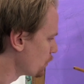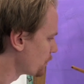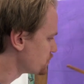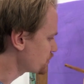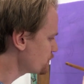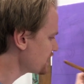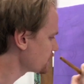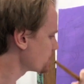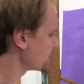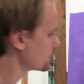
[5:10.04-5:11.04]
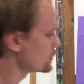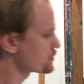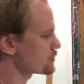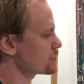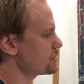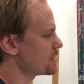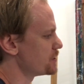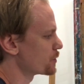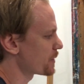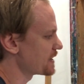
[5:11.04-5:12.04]
but you can be a little bit looser
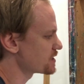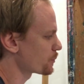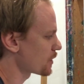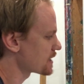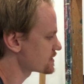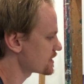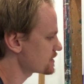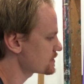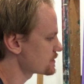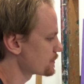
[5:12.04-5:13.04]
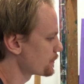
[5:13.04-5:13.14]
in your painting process.